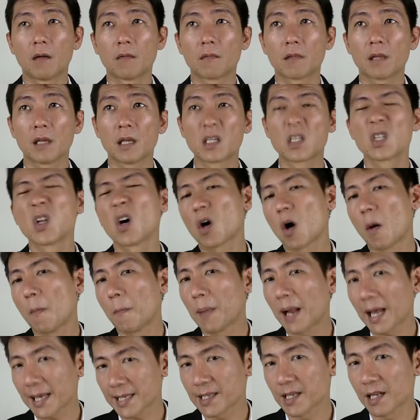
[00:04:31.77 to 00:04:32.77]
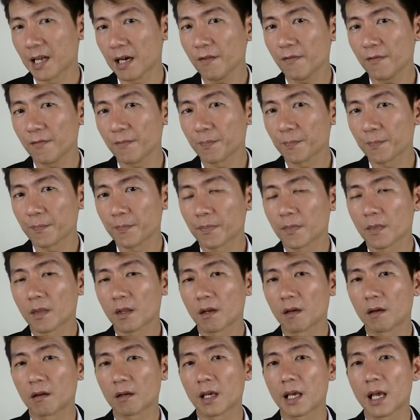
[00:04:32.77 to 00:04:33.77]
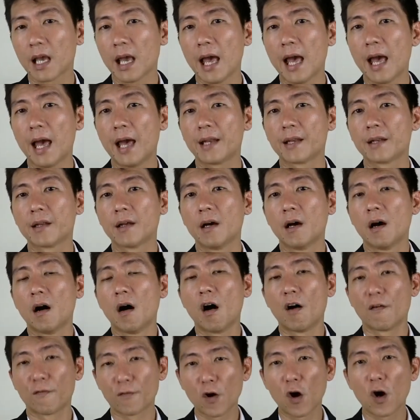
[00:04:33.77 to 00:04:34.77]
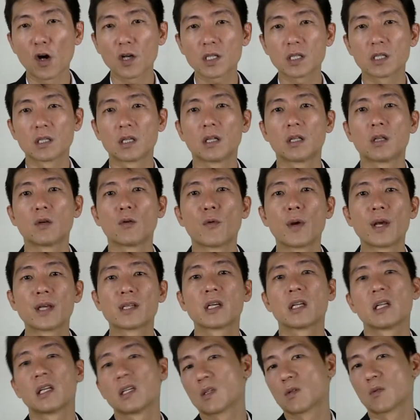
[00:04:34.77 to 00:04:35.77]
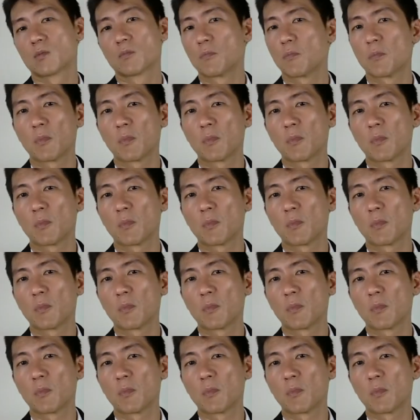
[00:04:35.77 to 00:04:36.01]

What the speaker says: it's not complex enough, and of course the duration is,